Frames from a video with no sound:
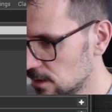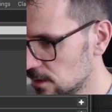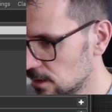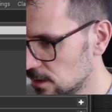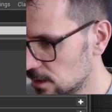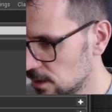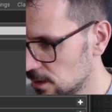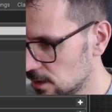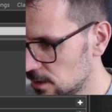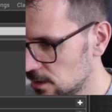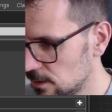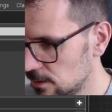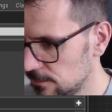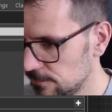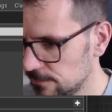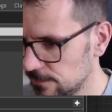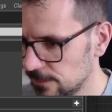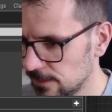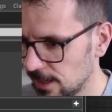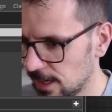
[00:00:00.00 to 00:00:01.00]
here,
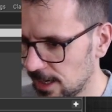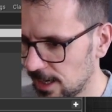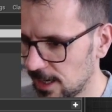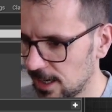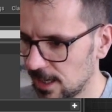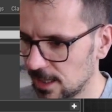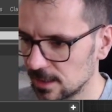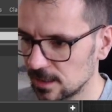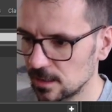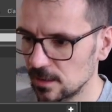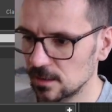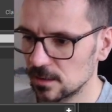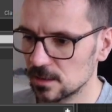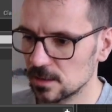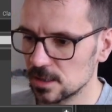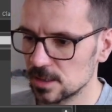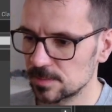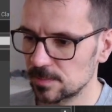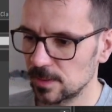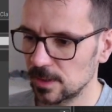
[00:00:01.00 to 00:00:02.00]
and
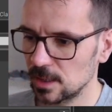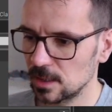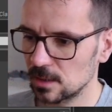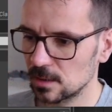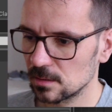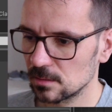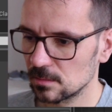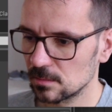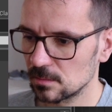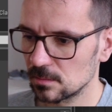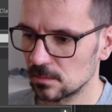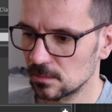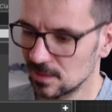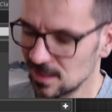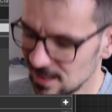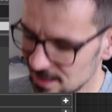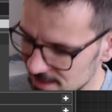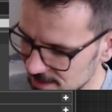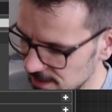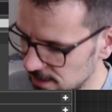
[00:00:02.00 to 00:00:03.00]
interspeed,
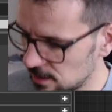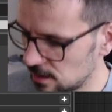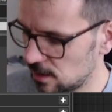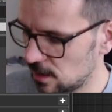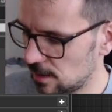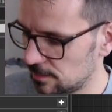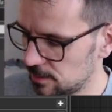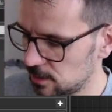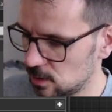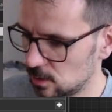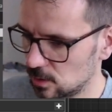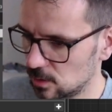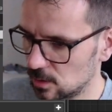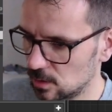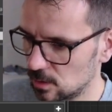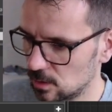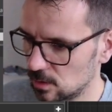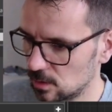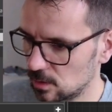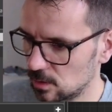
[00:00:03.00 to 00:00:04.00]
let's set it up to
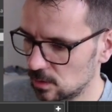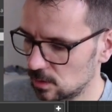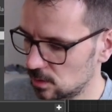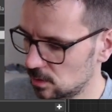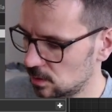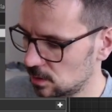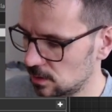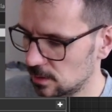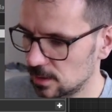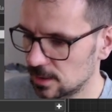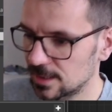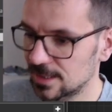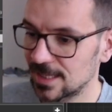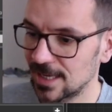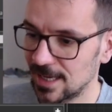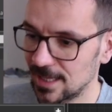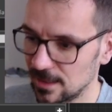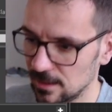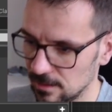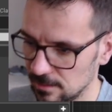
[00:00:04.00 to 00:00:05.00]

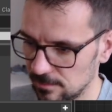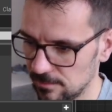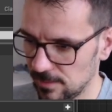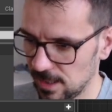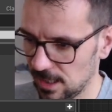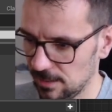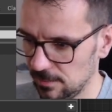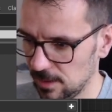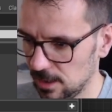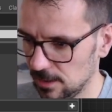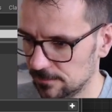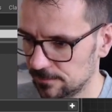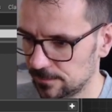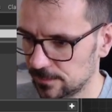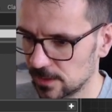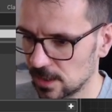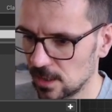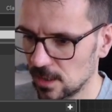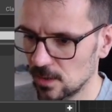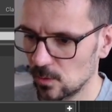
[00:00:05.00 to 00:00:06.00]
10 maybe,
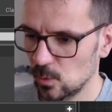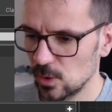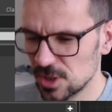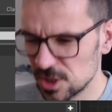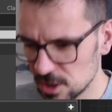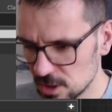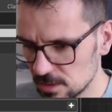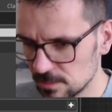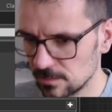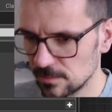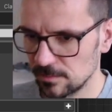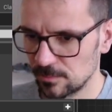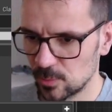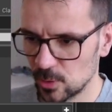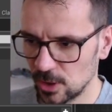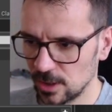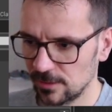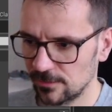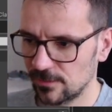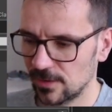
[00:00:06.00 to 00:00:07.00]
which is
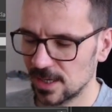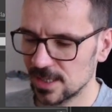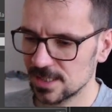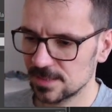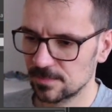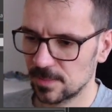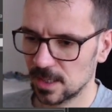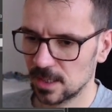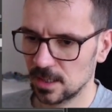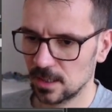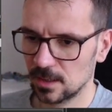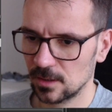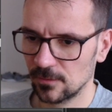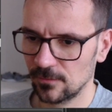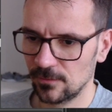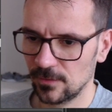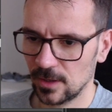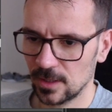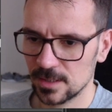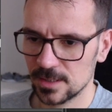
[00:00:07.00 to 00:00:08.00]
pretty fast, but it
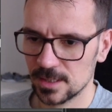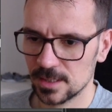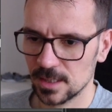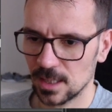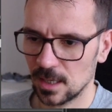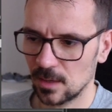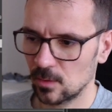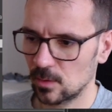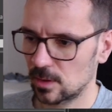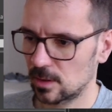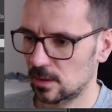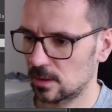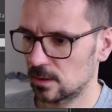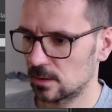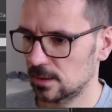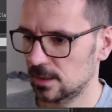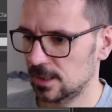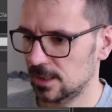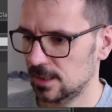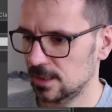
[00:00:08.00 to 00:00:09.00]
fits our
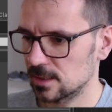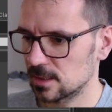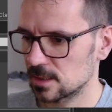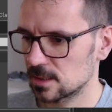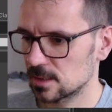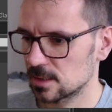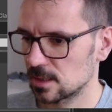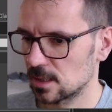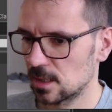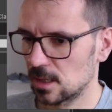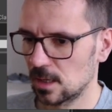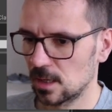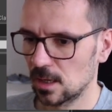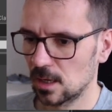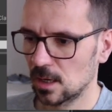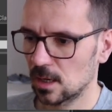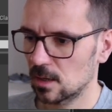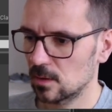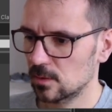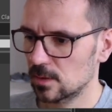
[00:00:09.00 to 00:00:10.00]
needs.
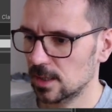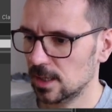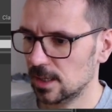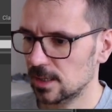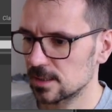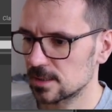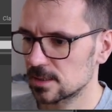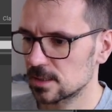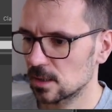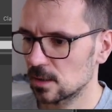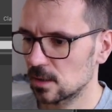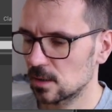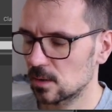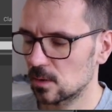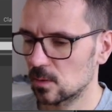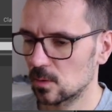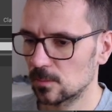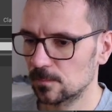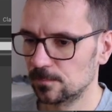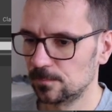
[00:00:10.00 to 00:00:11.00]
Okay,
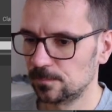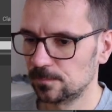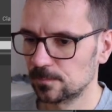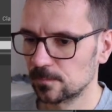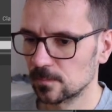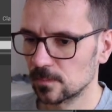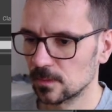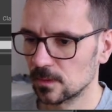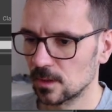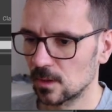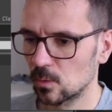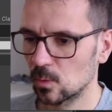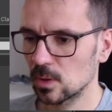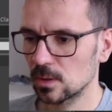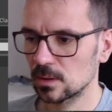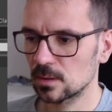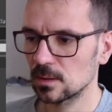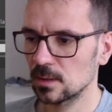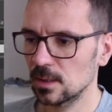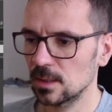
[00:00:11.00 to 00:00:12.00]
so
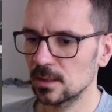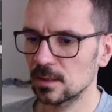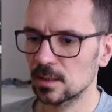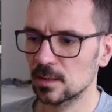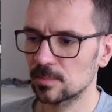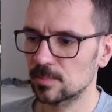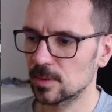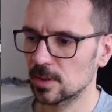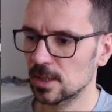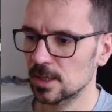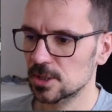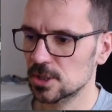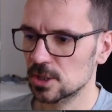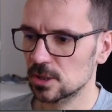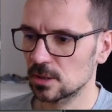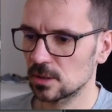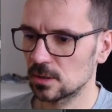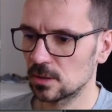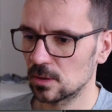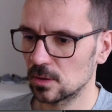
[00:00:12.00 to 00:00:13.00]
what
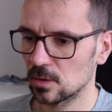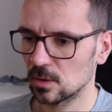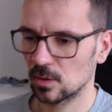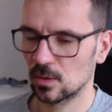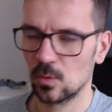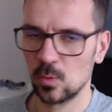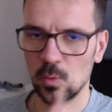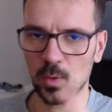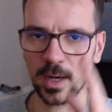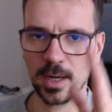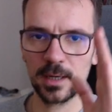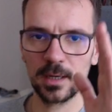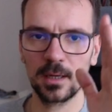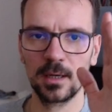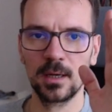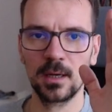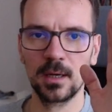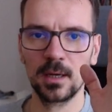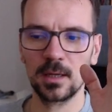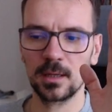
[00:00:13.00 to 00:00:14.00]
interpolation do? When
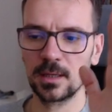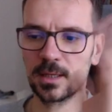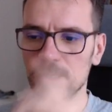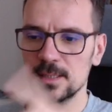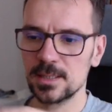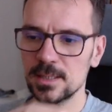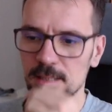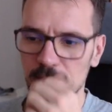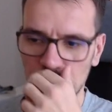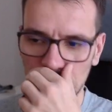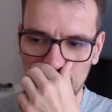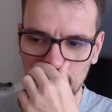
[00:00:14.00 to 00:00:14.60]
this